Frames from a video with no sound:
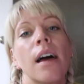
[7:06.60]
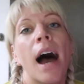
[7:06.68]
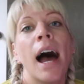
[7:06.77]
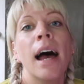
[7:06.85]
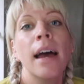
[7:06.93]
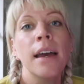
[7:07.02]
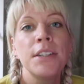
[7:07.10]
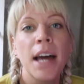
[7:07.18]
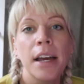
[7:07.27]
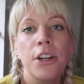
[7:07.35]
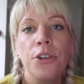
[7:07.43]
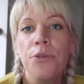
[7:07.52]
I
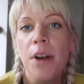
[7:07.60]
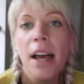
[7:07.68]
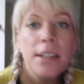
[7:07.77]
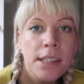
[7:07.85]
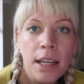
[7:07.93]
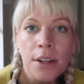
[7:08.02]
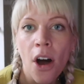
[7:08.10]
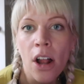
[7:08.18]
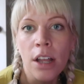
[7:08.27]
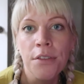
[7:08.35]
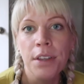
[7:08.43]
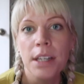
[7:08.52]
digress in
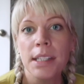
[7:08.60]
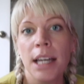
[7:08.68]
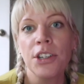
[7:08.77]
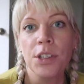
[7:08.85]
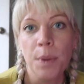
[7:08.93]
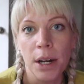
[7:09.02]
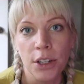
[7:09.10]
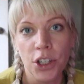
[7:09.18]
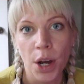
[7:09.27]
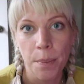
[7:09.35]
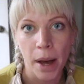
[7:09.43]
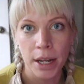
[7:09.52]
all of this. I just wanted to
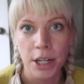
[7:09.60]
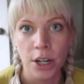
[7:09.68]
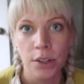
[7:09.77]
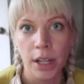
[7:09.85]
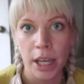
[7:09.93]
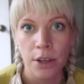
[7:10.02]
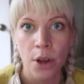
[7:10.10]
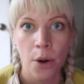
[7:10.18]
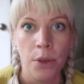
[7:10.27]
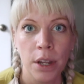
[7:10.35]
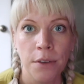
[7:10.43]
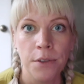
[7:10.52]
jump on here and let you
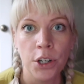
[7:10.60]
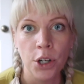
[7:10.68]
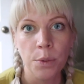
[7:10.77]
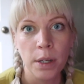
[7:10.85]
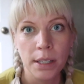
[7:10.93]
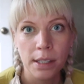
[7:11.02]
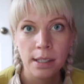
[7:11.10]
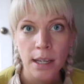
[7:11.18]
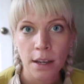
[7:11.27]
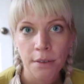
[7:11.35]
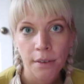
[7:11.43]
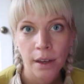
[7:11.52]
know that if you're
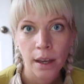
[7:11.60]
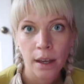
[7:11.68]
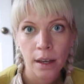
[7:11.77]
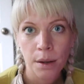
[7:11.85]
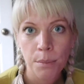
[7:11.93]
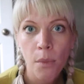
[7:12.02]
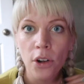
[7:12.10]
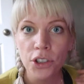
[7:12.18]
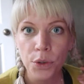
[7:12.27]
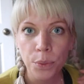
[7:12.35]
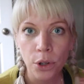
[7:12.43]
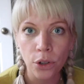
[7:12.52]
receiving
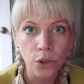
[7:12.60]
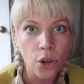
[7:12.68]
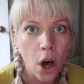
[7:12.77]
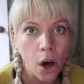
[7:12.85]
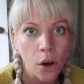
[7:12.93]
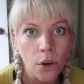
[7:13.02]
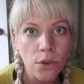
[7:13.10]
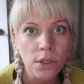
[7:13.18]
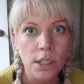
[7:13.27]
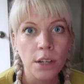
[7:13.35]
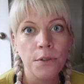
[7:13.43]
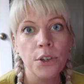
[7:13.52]
multiple
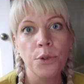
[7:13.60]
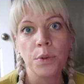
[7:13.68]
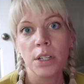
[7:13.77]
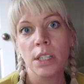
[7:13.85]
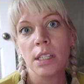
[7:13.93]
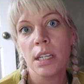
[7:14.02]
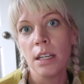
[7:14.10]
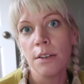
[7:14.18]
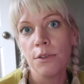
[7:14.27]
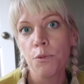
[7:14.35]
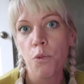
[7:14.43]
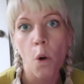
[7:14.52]
no's, if you
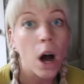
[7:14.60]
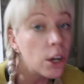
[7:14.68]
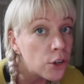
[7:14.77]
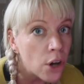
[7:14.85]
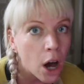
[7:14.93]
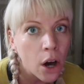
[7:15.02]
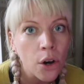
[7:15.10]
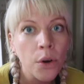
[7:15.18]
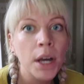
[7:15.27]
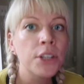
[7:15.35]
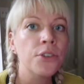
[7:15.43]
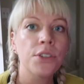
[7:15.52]
received 1
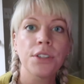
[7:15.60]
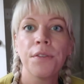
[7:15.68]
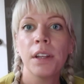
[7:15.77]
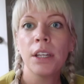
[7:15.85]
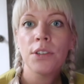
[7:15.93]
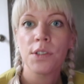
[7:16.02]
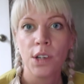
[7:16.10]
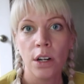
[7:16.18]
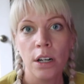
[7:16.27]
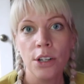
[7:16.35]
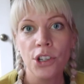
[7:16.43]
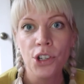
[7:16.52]
no and you're just feeling
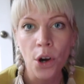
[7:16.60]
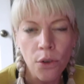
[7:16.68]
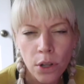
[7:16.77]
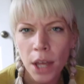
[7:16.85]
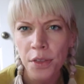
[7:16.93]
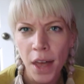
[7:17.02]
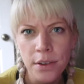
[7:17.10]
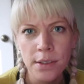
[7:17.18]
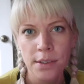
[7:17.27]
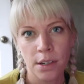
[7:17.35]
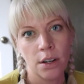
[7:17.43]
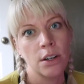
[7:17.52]
discouraged, don't let that
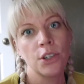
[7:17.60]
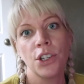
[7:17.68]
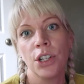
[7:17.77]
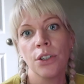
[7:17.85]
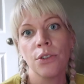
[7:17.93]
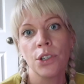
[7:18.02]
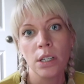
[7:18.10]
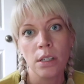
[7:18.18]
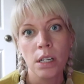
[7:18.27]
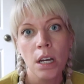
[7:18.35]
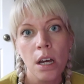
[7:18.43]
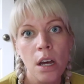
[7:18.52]
discourage you. Just